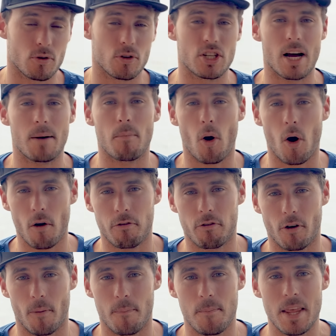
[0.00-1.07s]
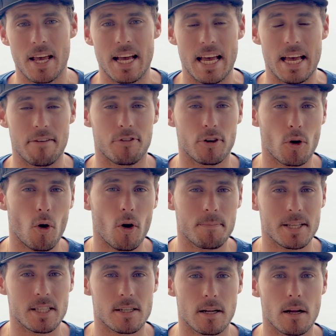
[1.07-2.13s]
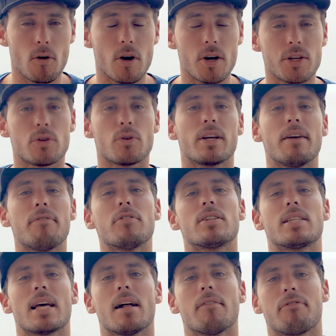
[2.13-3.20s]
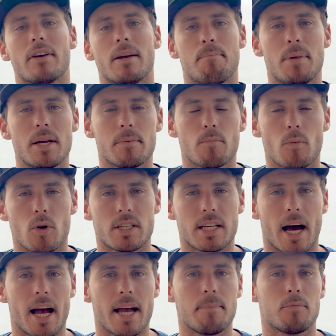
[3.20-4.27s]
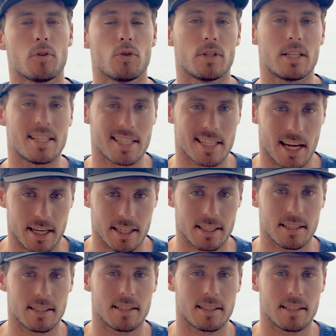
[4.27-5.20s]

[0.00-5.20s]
to jump off from. If you go a bit slower, you give yourself a bit more time to decide.